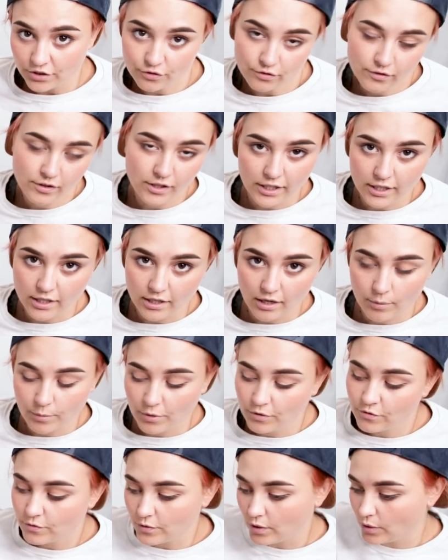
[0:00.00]
you've cleaned it up
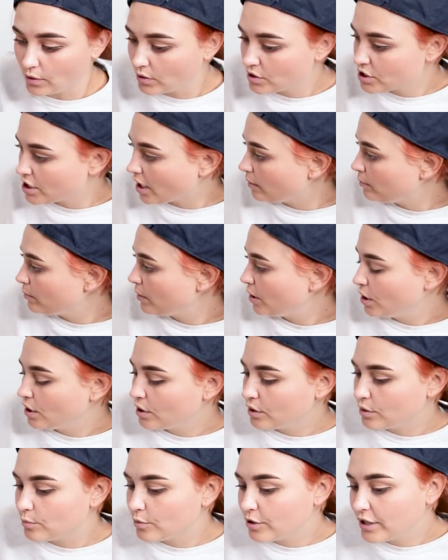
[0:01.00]
in Photoshop,
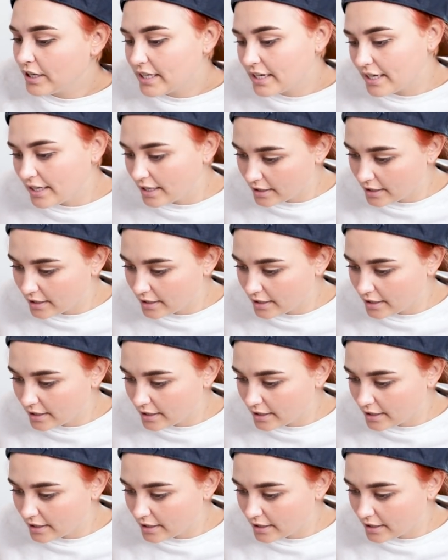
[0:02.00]
you bring it